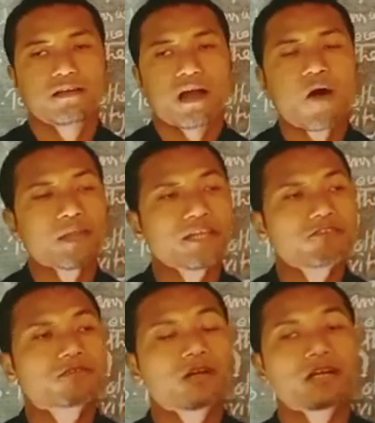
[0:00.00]
How can
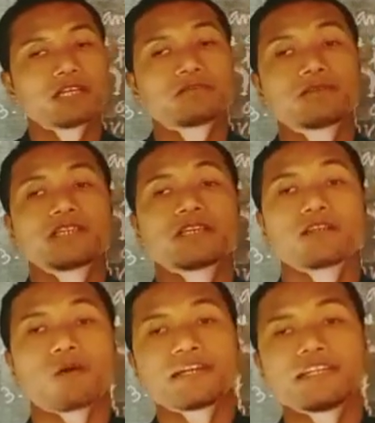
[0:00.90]
it be
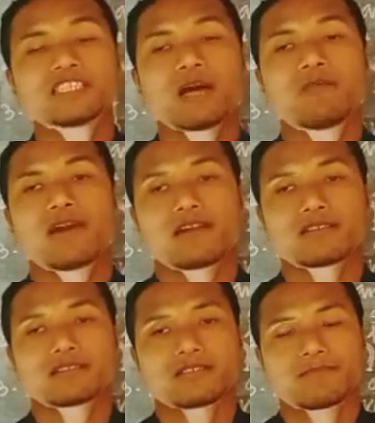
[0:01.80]
located somewhere
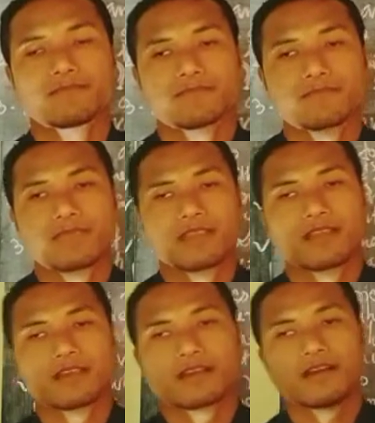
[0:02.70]
else?
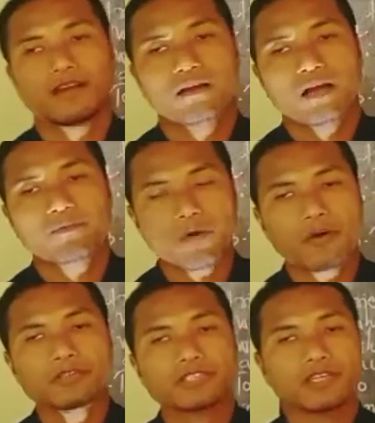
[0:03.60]
Of
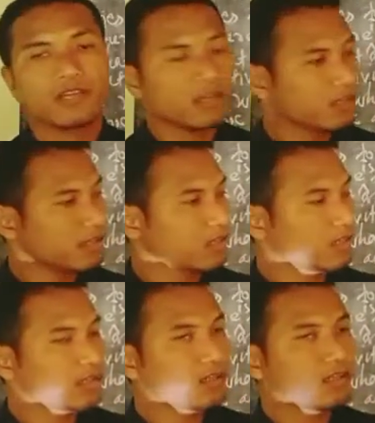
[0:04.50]
course,
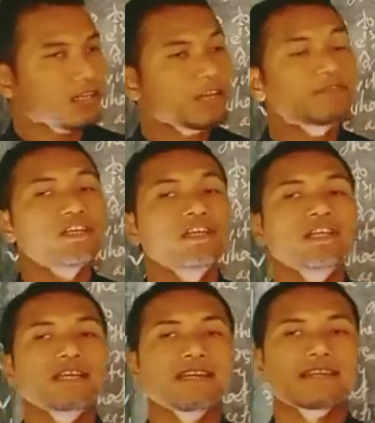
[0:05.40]
if
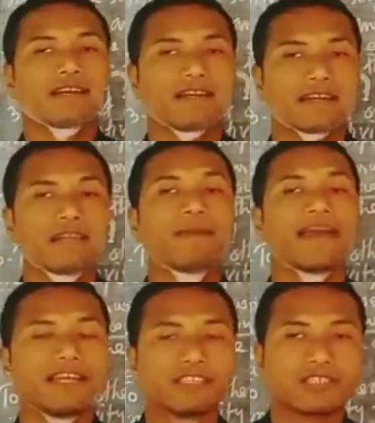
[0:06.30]
he can
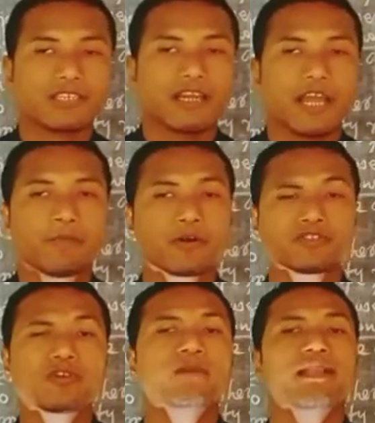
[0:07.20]
manage a
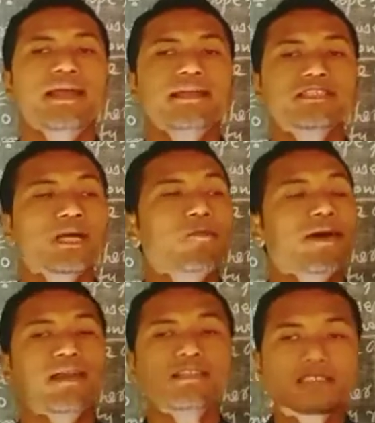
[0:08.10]
portion of land
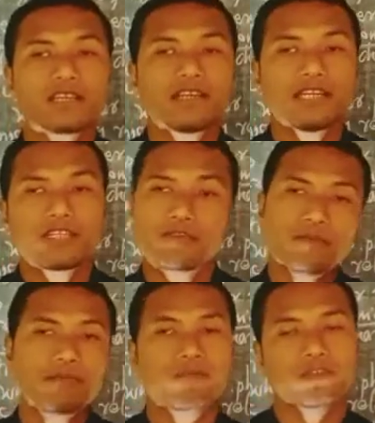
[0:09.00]
somewhere else, it
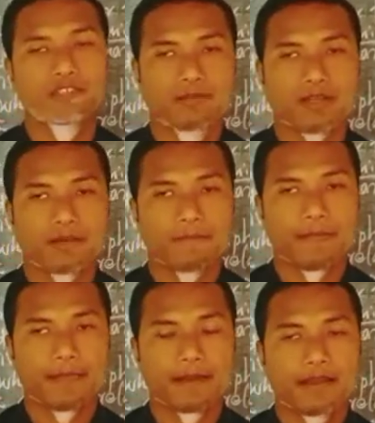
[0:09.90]
could be possible.
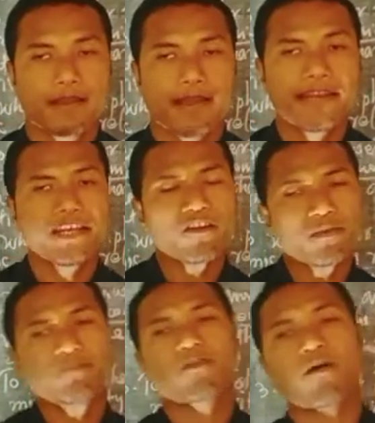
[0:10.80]
And there
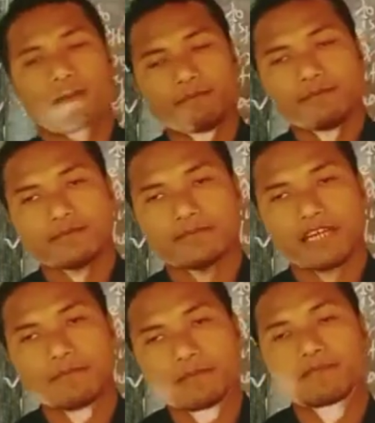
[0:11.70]
will be problem.
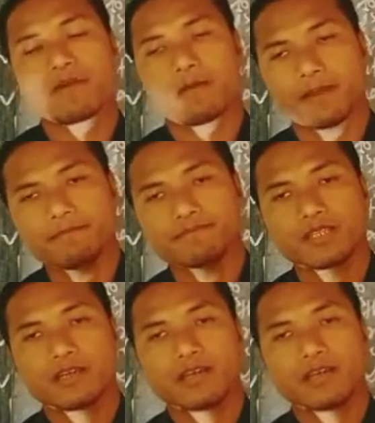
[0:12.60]
There may be problem.